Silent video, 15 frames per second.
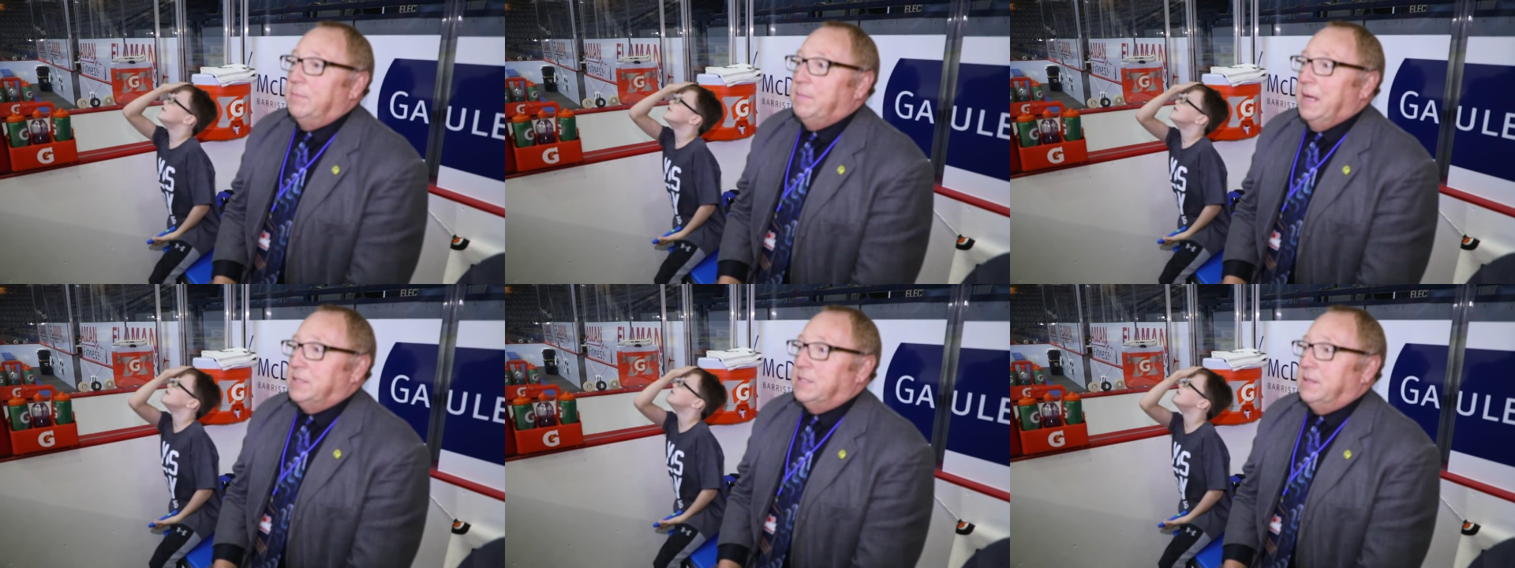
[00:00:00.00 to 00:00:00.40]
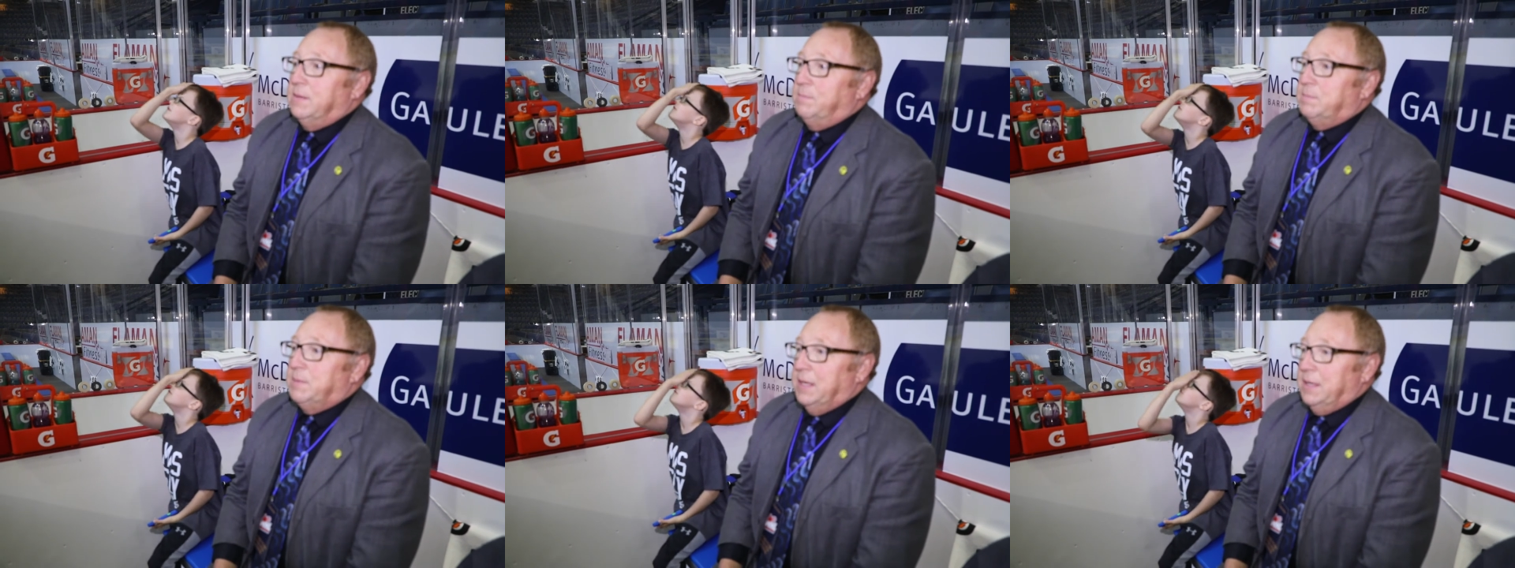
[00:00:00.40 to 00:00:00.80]
the best
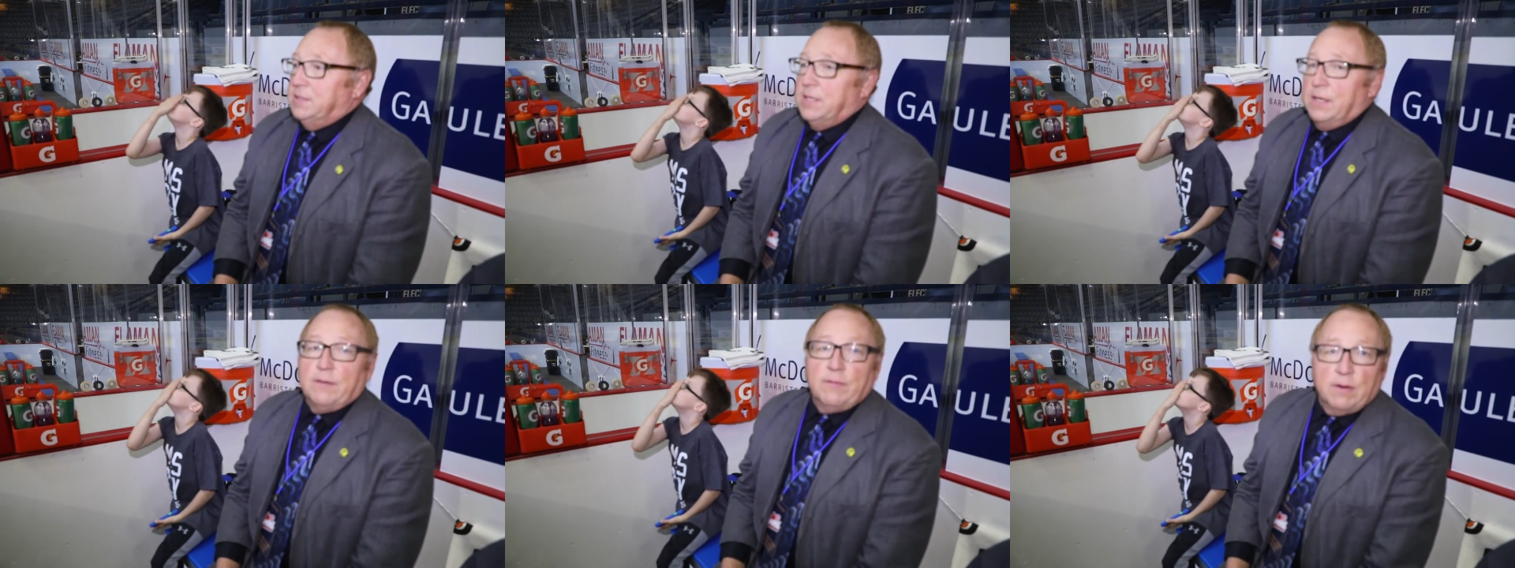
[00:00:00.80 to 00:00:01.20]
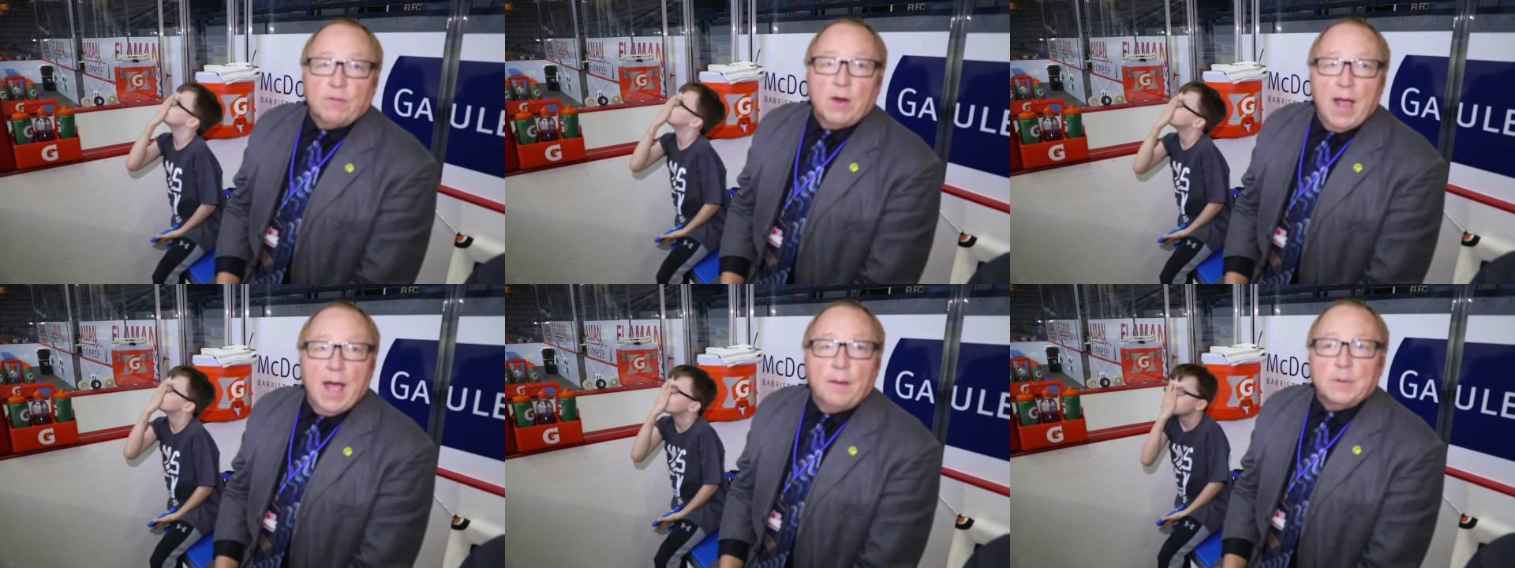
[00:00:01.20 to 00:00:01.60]
things that have
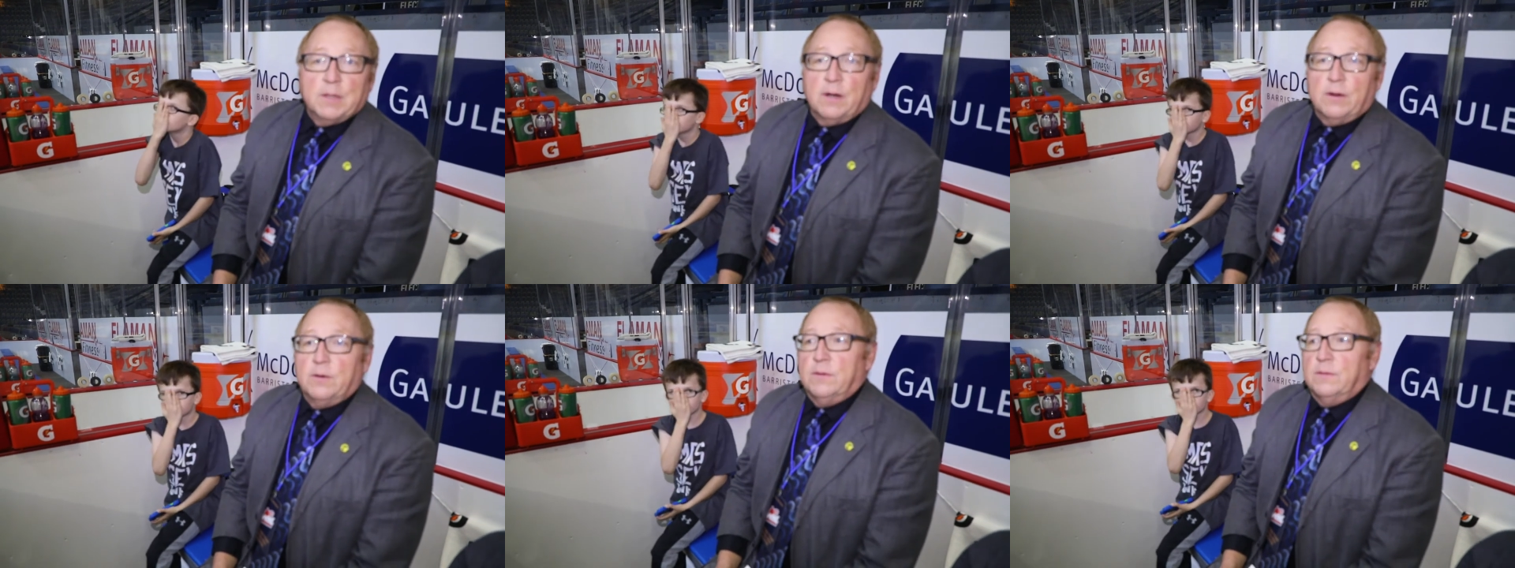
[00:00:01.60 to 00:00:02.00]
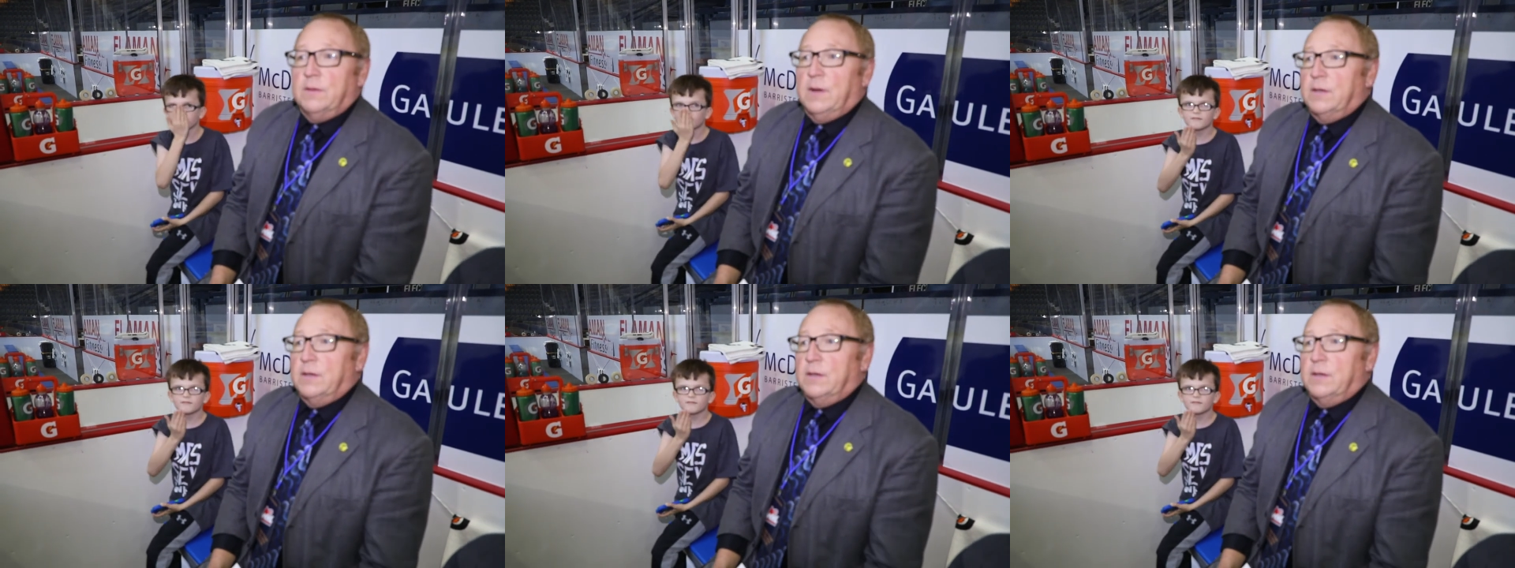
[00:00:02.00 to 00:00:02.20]
ever happened are,